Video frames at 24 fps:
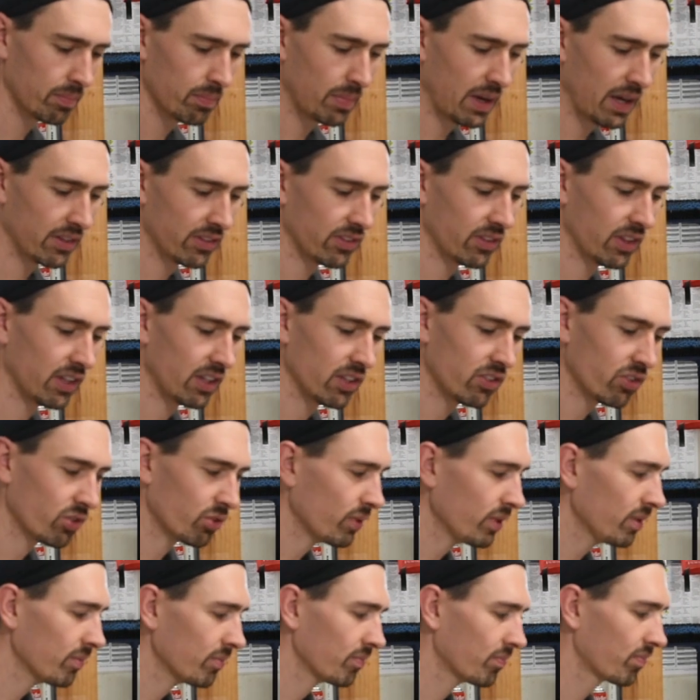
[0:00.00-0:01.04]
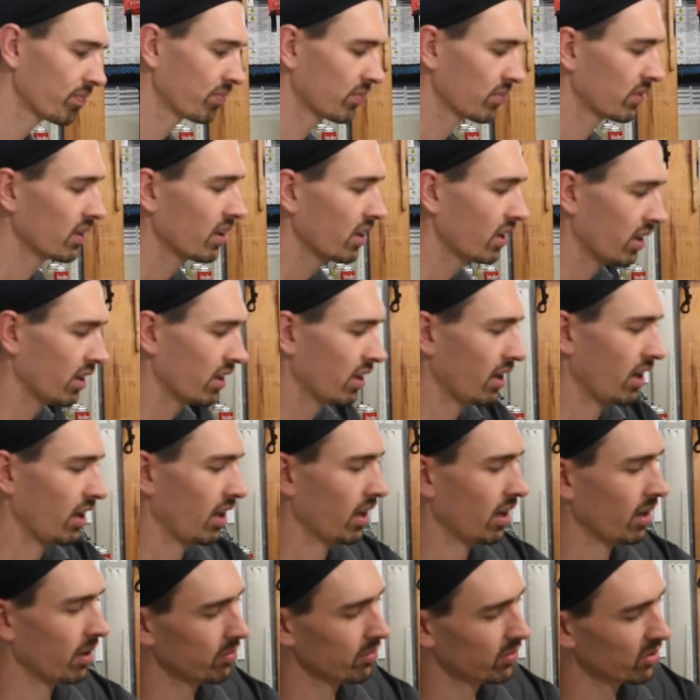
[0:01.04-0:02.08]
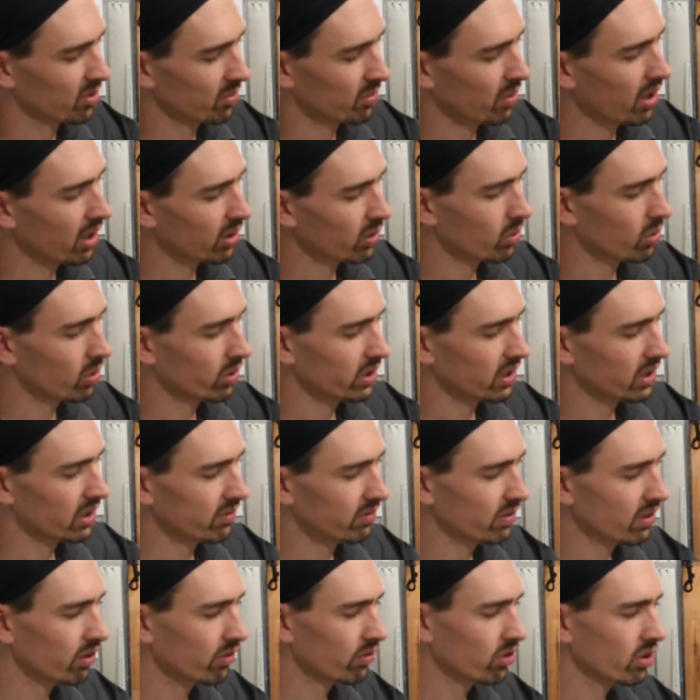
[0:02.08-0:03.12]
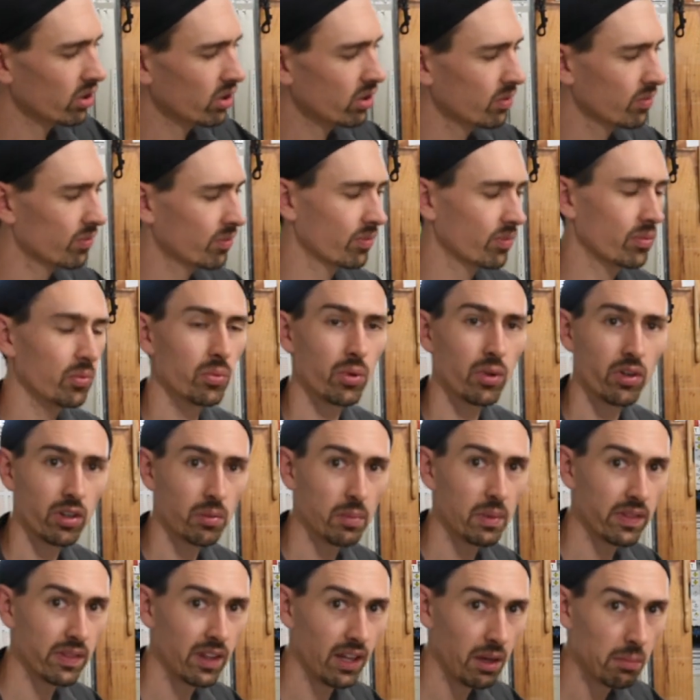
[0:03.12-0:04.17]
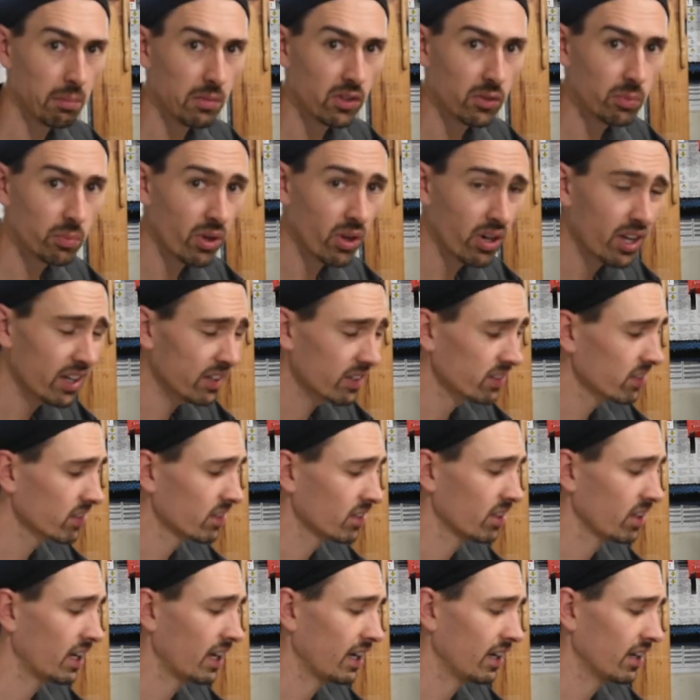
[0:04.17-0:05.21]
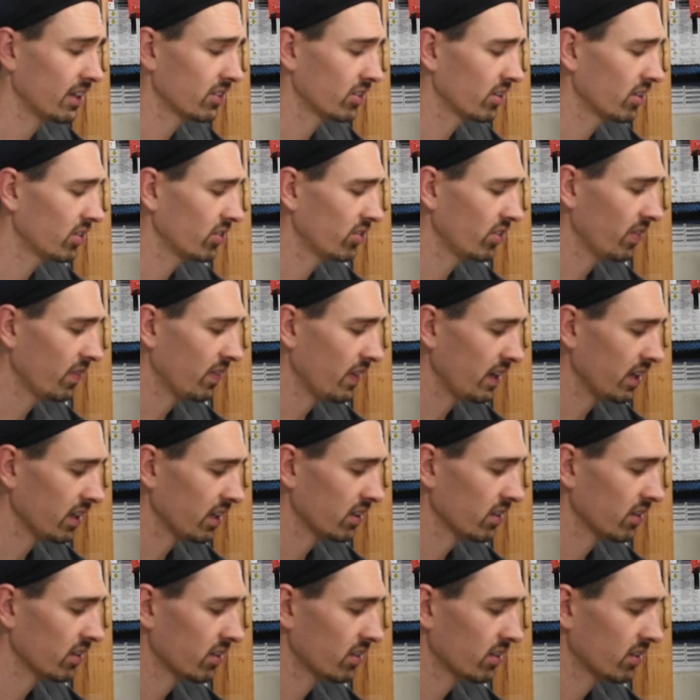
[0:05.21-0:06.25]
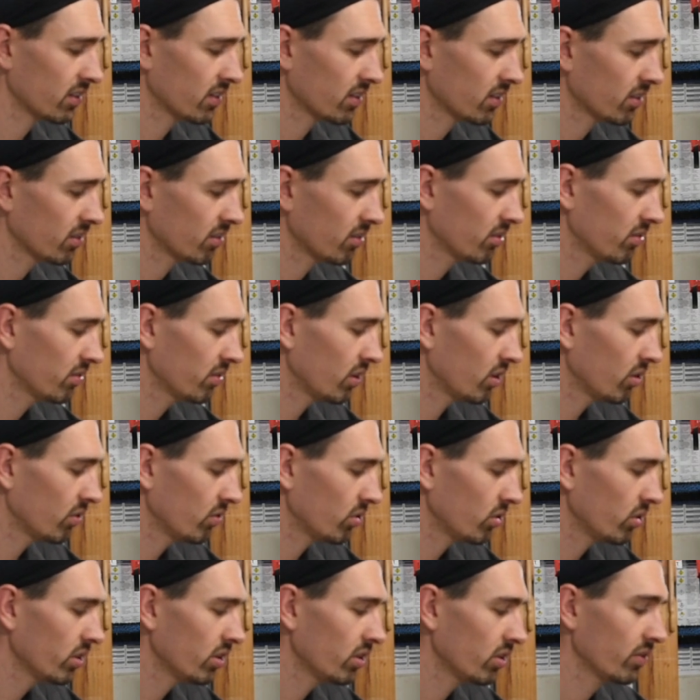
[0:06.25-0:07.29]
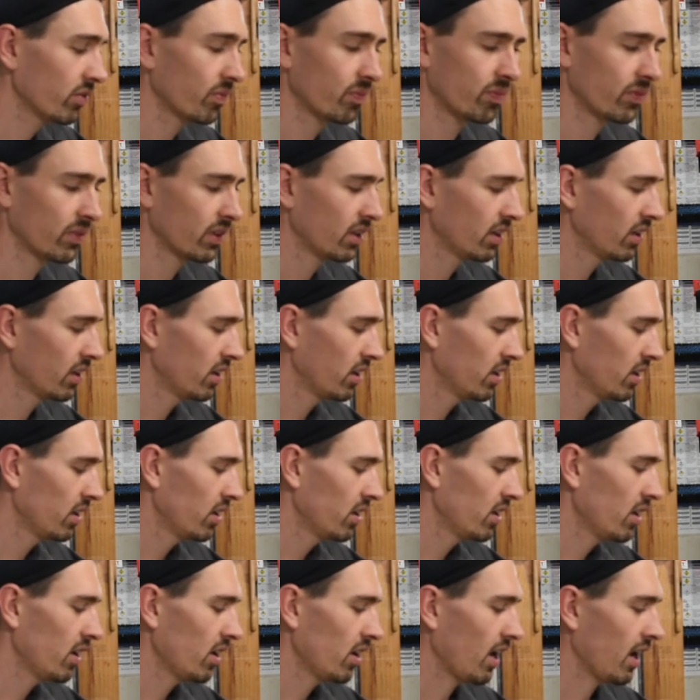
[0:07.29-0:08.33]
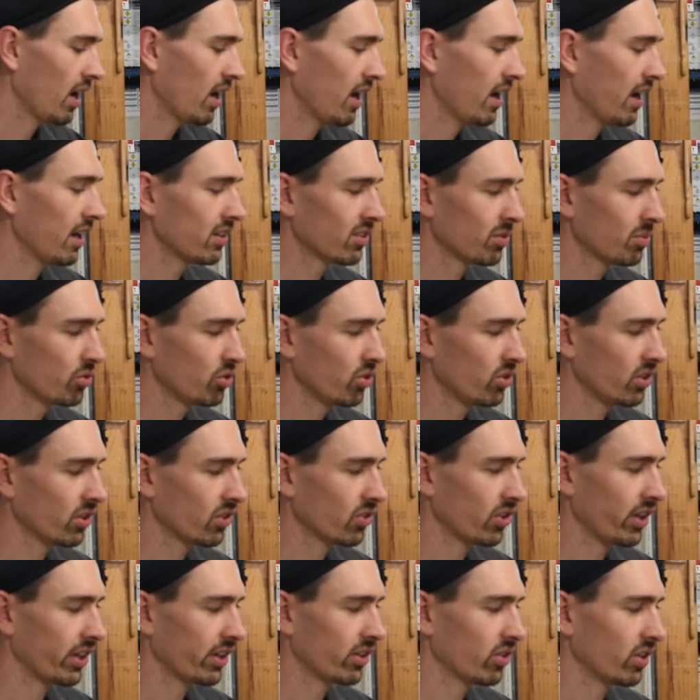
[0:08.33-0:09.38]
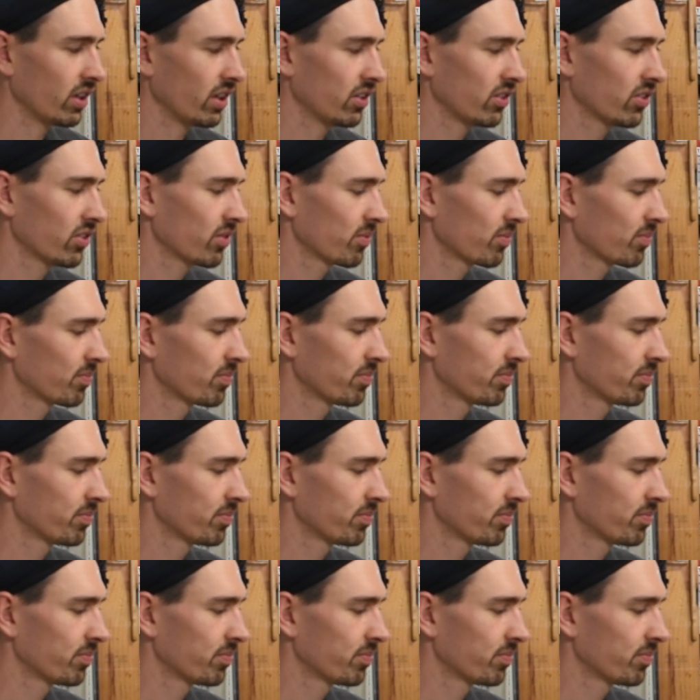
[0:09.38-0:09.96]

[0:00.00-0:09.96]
parts of the instrument, some high quality valve oil. We recommend the Hetman's product as a synthetic valve oil, and some tuning slide grease.